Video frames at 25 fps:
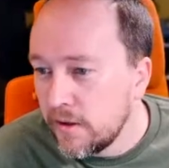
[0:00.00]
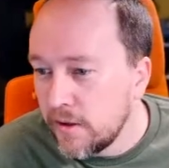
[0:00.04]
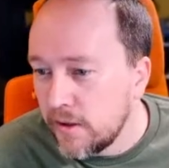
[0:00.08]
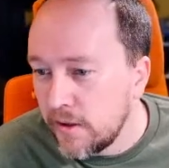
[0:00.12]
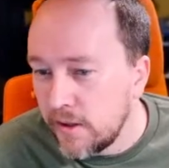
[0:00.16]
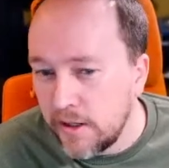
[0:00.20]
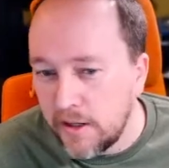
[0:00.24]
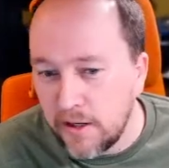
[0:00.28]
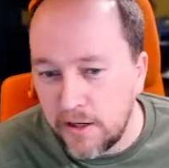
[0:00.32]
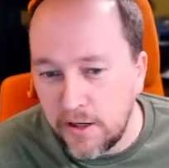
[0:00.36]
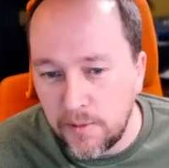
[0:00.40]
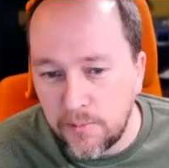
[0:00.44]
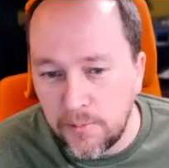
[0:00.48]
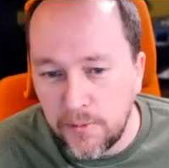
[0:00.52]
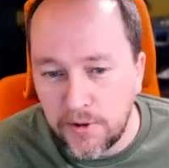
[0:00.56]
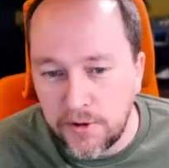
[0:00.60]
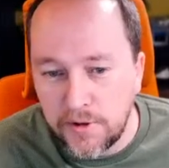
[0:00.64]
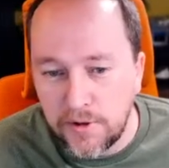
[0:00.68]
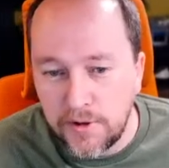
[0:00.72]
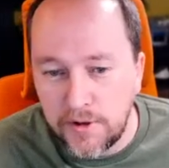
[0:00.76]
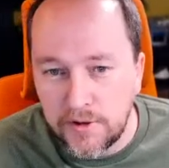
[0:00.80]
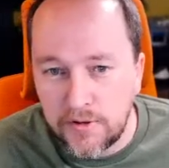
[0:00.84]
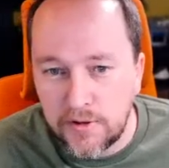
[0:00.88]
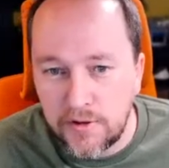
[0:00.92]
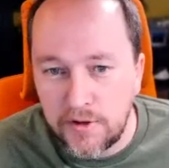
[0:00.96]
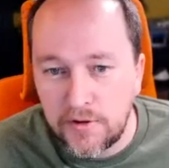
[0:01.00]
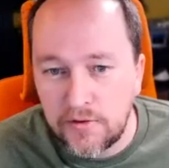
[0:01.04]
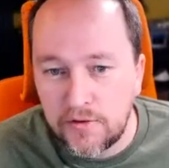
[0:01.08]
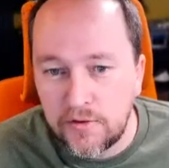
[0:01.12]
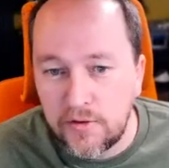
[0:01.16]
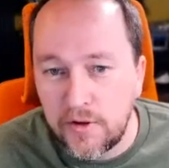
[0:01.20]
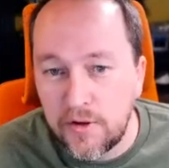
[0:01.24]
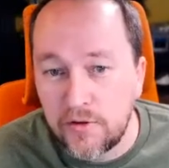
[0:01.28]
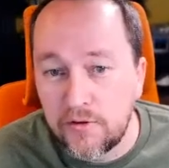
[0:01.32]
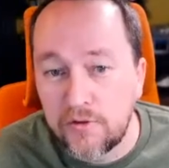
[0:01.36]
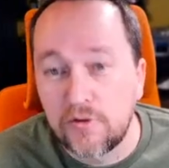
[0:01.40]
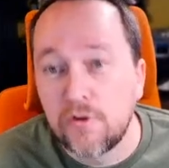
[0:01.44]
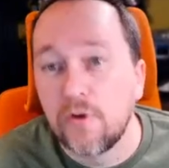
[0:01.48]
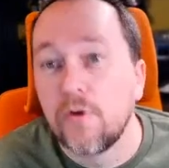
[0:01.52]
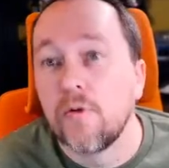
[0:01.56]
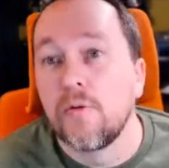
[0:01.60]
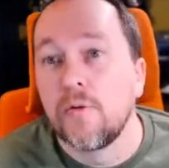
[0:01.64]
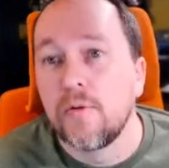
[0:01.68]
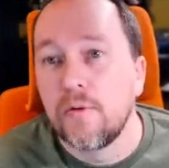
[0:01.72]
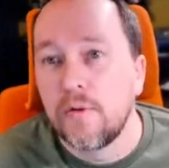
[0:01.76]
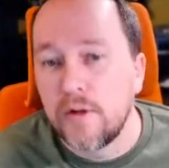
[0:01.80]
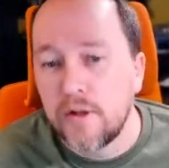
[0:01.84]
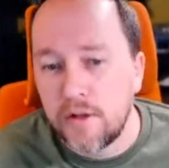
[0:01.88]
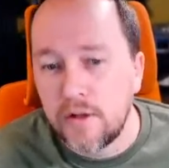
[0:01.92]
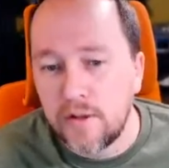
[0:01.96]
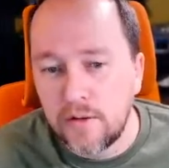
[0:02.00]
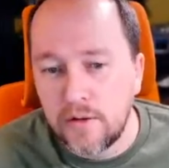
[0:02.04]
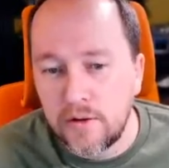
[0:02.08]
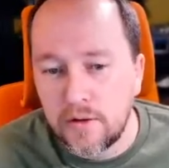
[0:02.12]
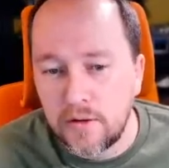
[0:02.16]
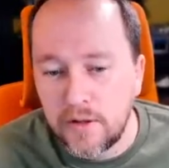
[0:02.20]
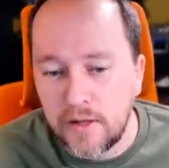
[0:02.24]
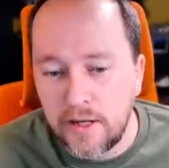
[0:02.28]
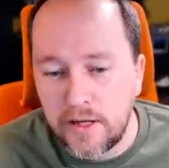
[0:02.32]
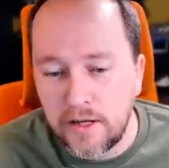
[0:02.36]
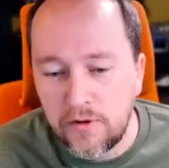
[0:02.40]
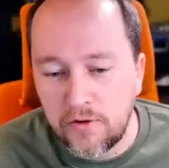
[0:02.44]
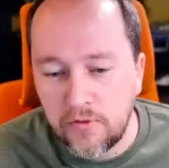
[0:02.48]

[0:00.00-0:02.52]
ended up looking like this. That's shown in the latest